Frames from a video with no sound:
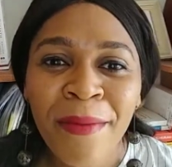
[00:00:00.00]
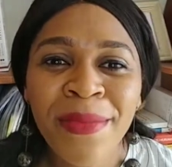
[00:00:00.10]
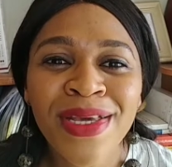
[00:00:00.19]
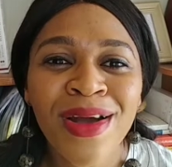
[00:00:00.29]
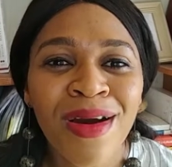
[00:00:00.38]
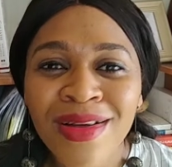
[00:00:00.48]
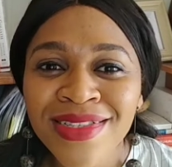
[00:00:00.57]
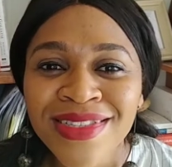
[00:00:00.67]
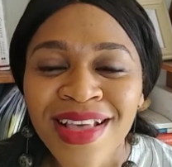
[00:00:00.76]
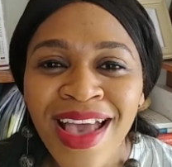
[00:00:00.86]

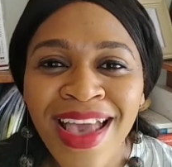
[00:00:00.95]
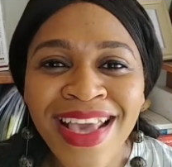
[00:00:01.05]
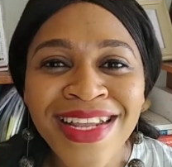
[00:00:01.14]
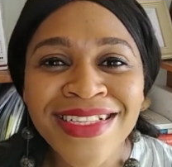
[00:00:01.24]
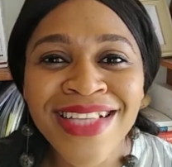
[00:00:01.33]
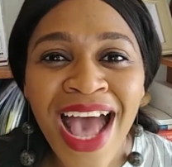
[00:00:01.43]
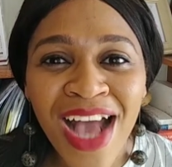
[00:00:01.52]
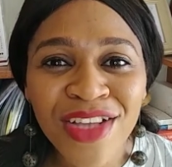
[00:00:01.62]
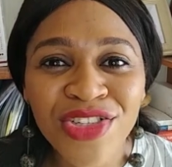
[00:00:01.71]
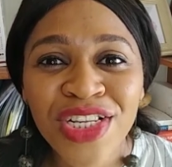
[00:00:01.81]
Because it is
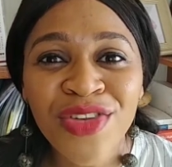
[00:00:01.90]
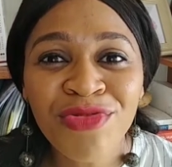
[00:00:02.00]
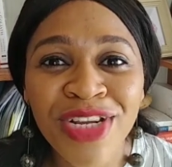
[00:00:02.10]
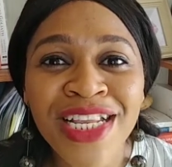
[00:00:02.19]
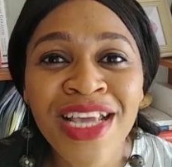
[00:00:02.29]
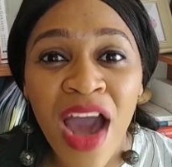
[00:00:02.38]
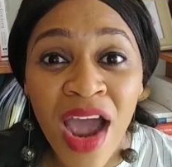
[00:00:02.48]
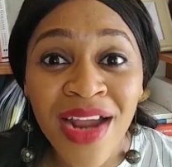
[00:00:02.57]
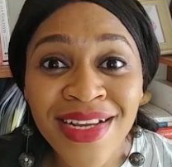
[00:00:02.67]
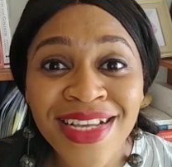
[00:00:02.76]
actually really hard.